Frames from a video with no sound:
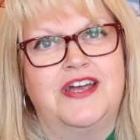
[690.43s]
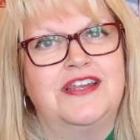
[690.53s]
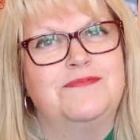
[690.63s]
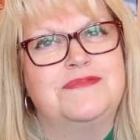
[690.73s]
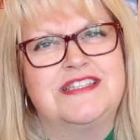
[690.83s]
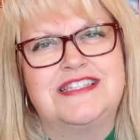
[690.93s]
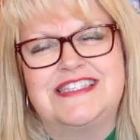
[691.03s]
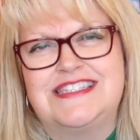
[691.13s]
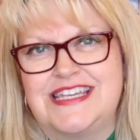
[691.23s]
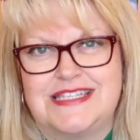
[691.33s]
And I'm
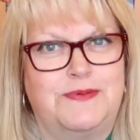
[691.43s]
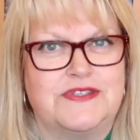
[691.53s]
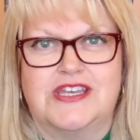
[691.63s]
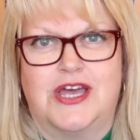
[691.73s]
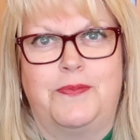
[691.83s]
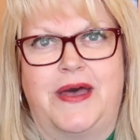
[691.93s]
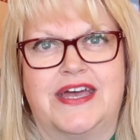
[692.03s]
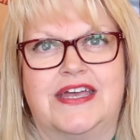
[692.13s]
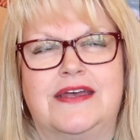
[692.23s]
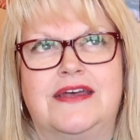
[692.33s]
desperate to go
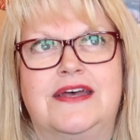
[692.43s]
back.